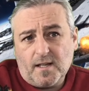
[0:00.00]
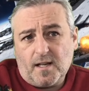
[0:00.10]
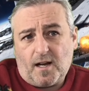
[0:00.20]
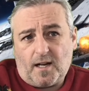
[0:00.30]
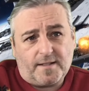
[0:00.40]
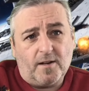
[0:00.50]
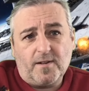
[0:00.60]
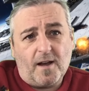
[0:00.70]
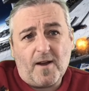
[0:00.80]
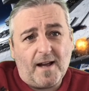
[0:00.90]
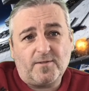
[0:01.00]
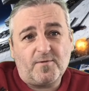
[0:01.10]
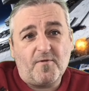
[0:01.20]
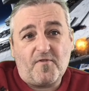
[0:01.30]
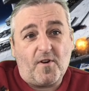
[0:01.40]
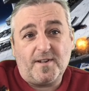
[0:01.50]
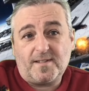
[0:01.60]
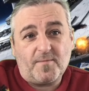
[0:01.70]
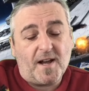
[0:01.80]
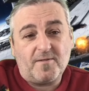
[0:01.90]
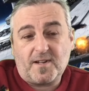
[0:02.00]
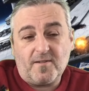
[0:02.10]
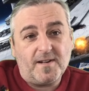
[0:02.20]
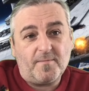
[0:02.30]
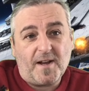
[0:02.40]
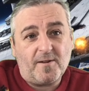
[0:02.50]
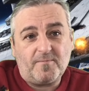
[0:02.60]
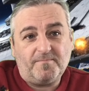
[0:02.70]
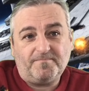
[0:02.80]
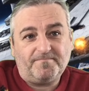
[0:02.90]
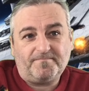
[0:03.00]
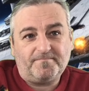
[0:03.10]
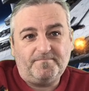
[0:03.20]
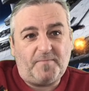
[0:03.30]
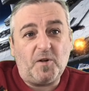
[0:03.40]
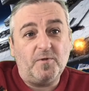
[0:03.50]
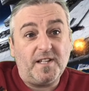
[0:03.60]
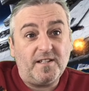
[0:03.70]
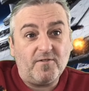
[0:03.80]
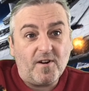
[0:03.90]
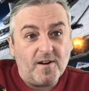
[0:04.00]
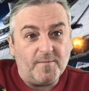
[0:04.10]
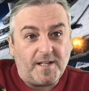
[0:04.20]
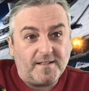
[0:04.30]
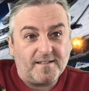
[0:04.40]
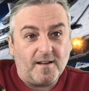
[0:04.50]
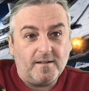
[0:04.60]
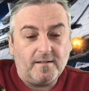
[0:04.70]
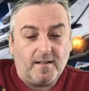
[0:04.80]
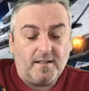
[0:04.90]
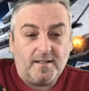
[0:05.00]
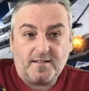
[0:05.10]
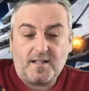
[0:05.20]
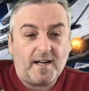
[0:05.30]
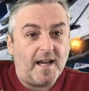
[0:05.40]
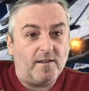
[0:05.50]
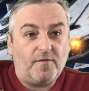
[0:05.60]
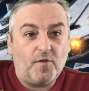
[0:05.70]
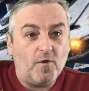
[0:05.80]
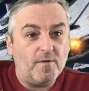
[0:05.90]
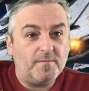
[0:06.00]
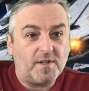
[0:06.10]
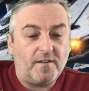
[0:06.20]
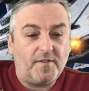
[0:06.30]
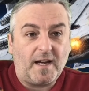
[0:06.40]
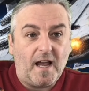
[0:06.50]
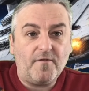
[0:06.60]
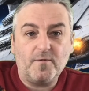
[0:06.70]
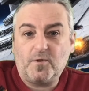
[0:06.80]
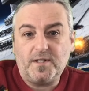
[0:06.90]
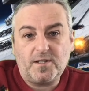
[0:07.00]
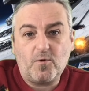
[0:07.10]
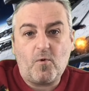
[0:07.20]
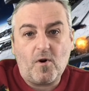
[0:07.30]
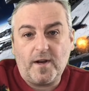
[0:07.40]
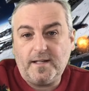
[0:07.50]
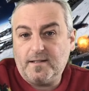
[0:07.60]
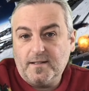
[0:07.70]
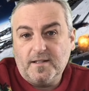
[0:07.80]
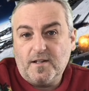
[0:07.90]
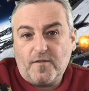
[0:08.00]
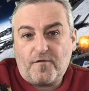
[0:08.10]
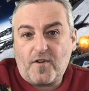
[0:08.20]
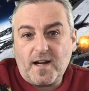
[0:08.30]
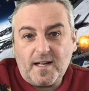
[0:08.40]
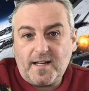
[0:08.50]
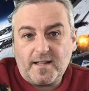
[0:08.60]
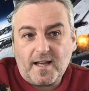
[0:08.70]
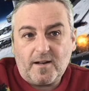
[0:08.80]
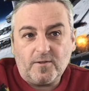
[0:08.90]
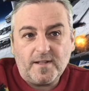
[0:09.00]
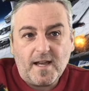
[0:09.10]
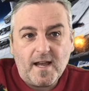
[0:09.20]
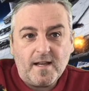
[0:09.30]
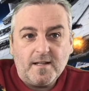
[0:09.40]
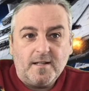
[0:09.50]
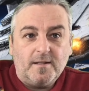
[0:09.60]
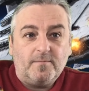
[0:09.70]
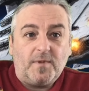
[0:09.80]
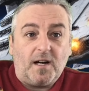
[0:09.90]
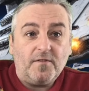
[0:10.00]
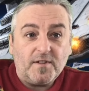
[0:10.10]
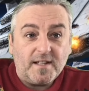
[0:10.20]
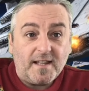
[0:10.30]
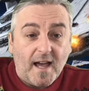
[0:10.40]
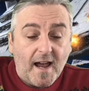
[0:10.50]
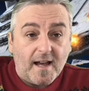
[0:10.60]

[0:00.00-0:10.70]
I don't know how to advise about going about building your army. So check out the forums. I think everybody's quite friendly and that on there. But other than that,